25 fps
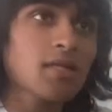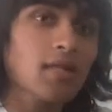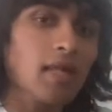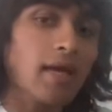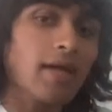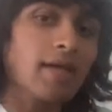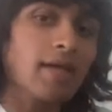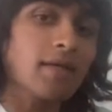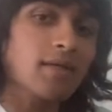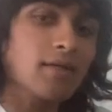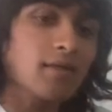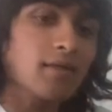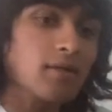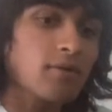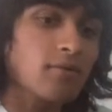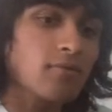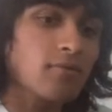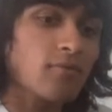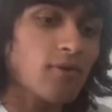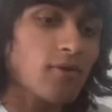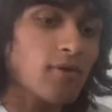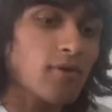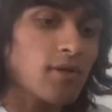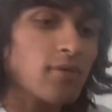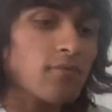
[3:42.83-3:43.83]
like
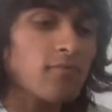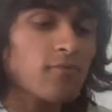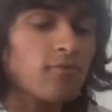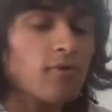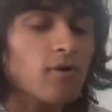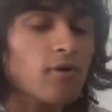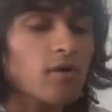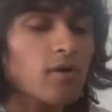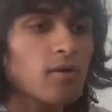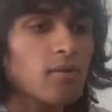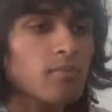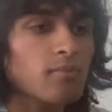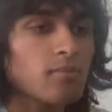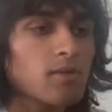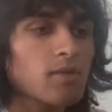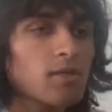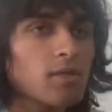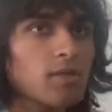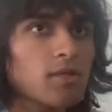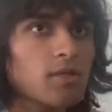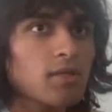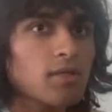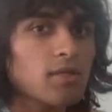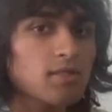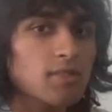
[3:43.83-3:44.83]
converting from
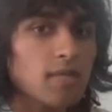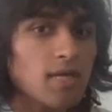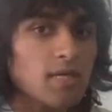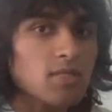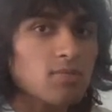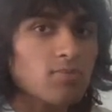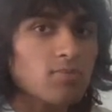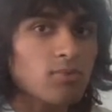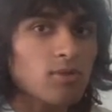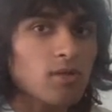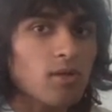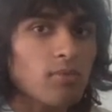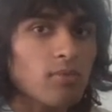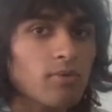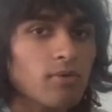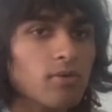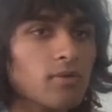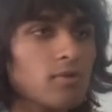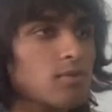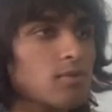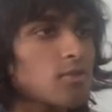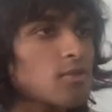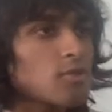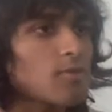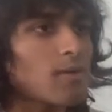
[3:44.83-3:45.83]
a decimal
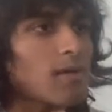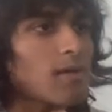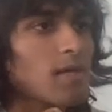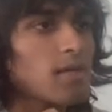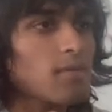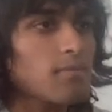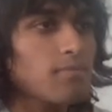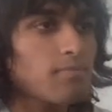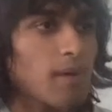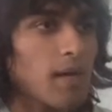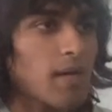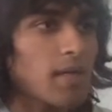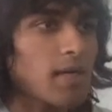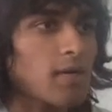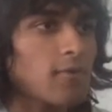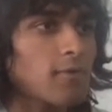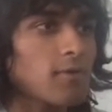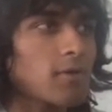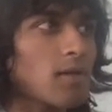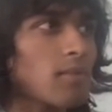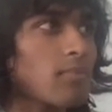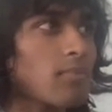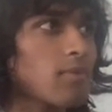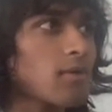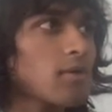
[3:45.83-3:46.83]
number to a
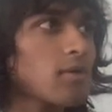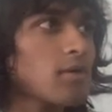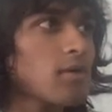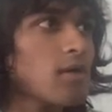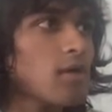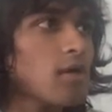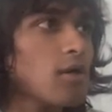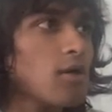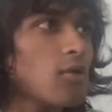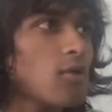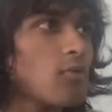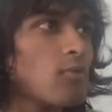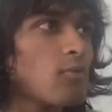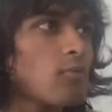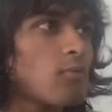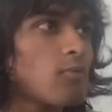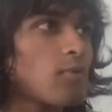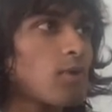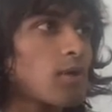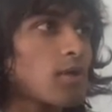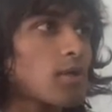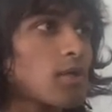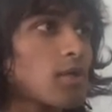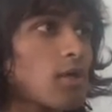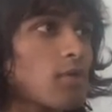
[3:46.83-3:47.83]
binary number,
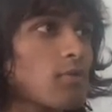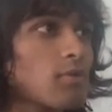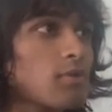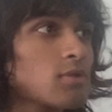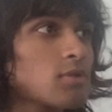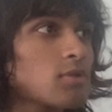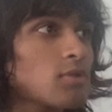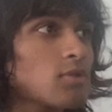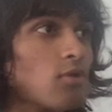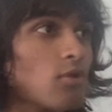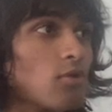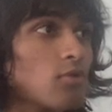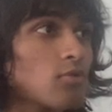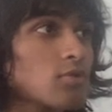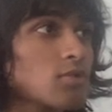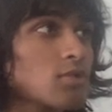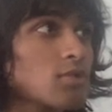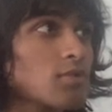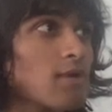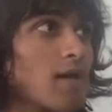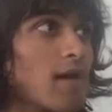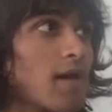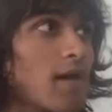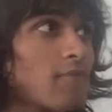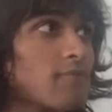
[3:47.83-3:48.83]
we're going to
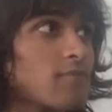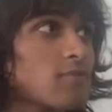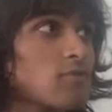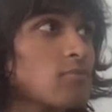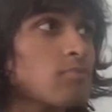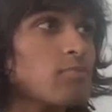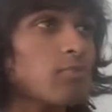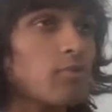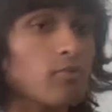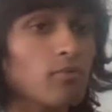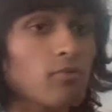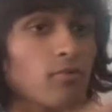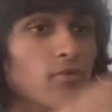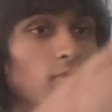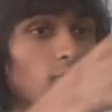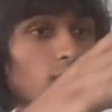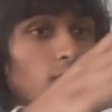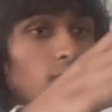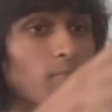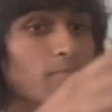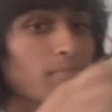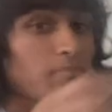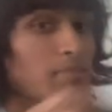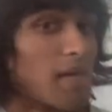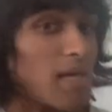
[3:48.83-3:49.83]
also have to pull the
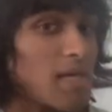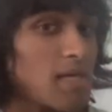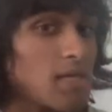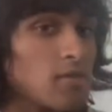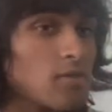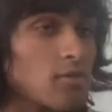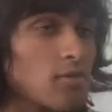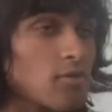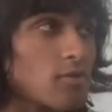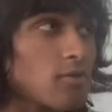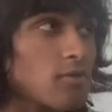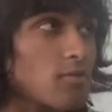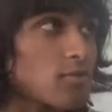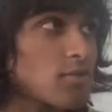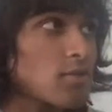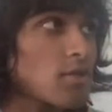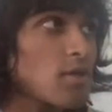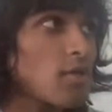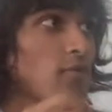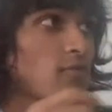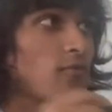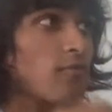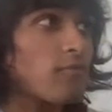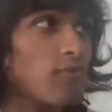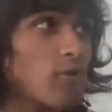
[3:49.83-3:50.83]
remainders
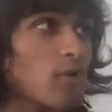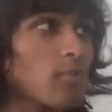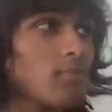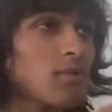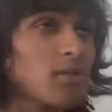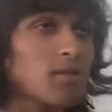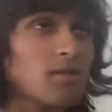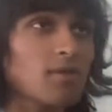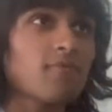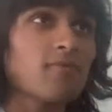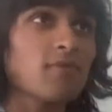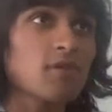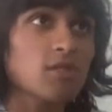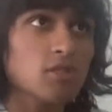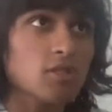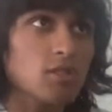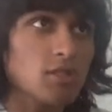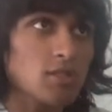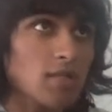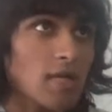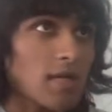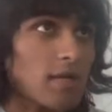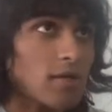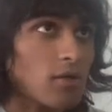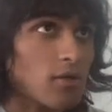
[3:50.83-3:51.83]
from the
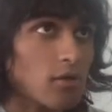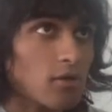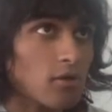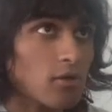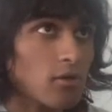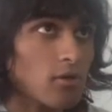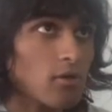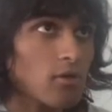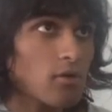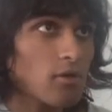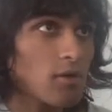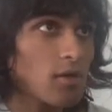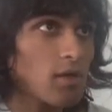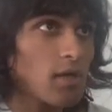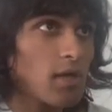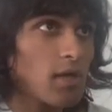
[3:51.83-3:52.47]
divisions that occur,